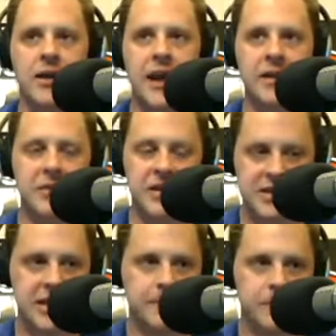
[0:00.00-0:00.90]

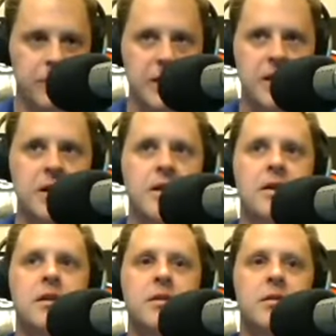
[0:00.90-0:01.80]
NBC.
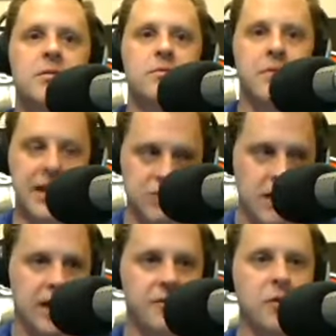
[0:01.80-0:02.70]
That's
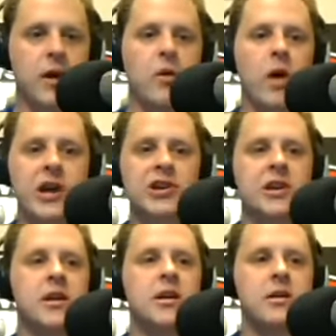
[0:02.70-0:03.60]
right. If you want to watch it,
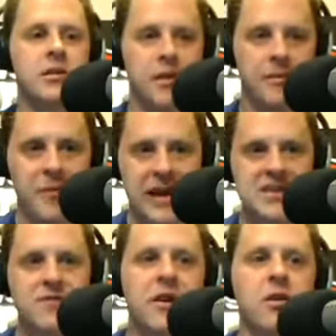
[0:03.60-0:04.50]
the best
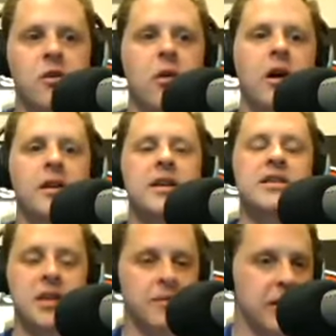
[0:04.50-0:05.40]
video quality is
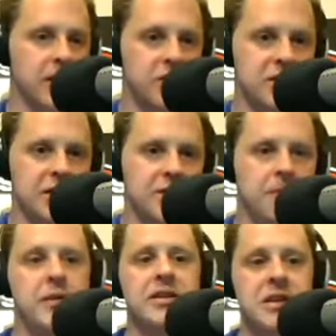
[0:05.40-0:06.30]
going to be on your TV.
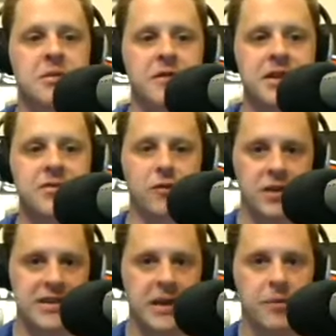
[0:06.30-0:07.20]
But some of us, for
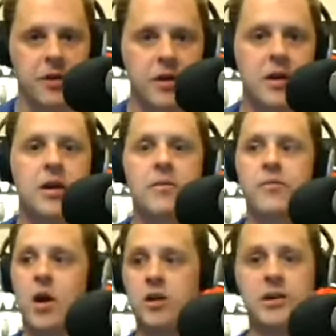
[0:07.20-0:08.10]
example,
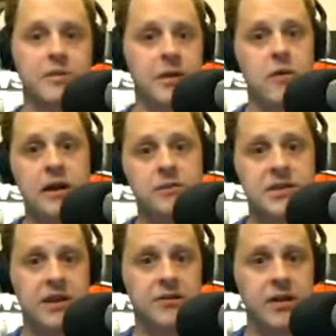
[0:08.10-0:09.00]
aren't going to be around a
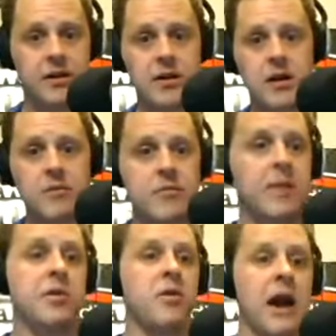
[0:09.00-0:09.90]
TV.
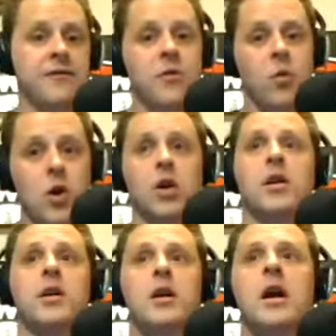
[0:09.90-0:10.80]
Maybe you have to work.